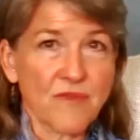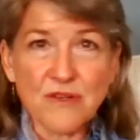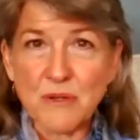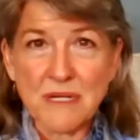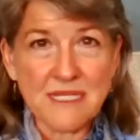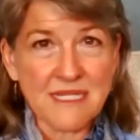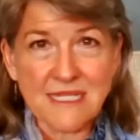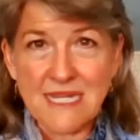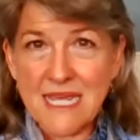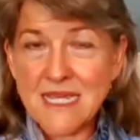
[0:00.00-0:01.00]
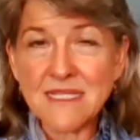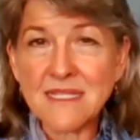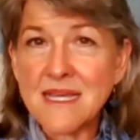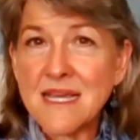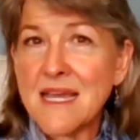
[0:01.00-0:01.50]
for 26 days.
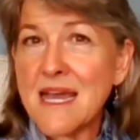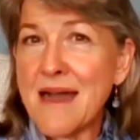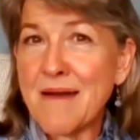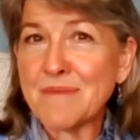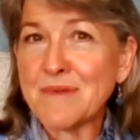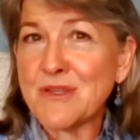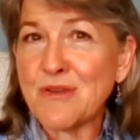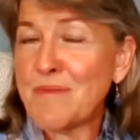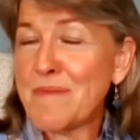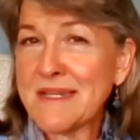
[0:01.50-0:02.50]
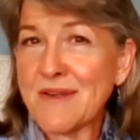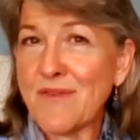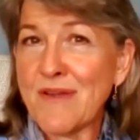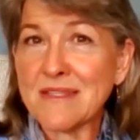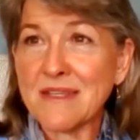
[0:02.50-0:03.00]
Two of my dear
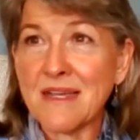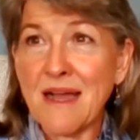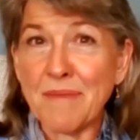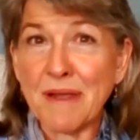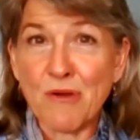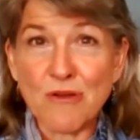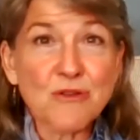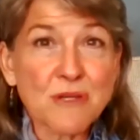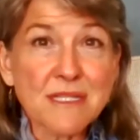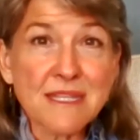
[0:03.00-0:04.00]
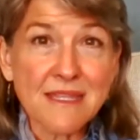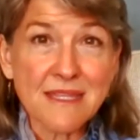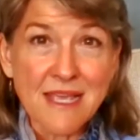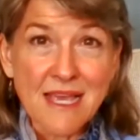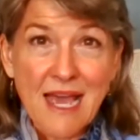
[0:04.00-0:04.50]
friends got me groceries,
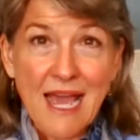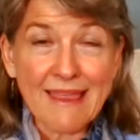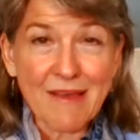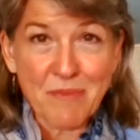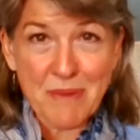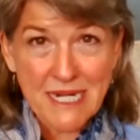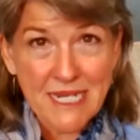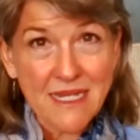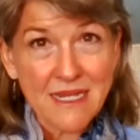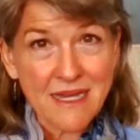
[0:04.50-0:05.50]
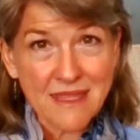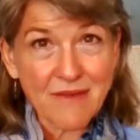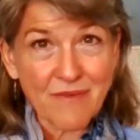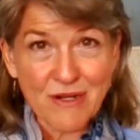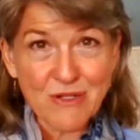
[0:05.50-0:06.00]
and I left money at
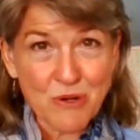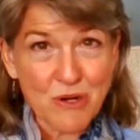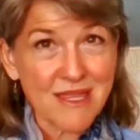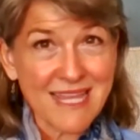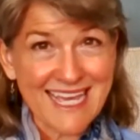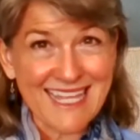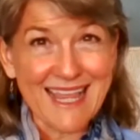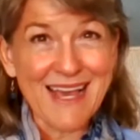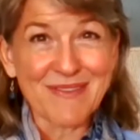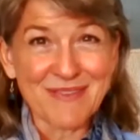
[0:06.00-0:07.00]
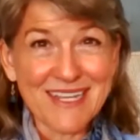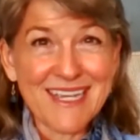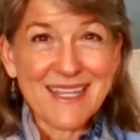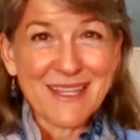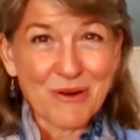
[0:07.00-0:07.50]
the front door, and they left
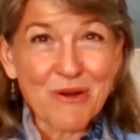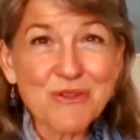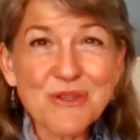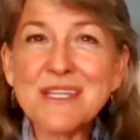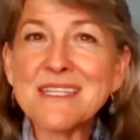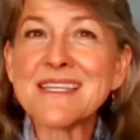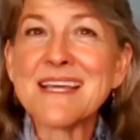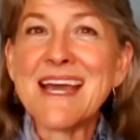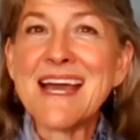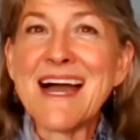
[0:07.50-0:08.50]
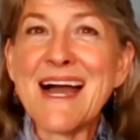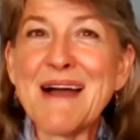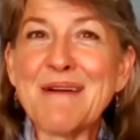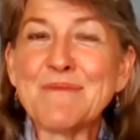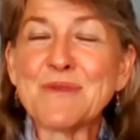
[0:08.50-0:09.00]
the groceries.
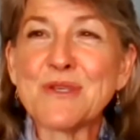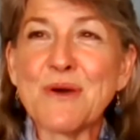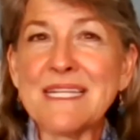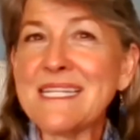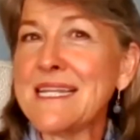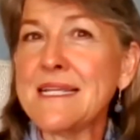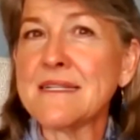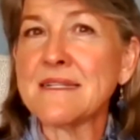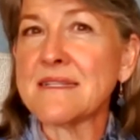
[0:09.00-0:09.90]
So I didn't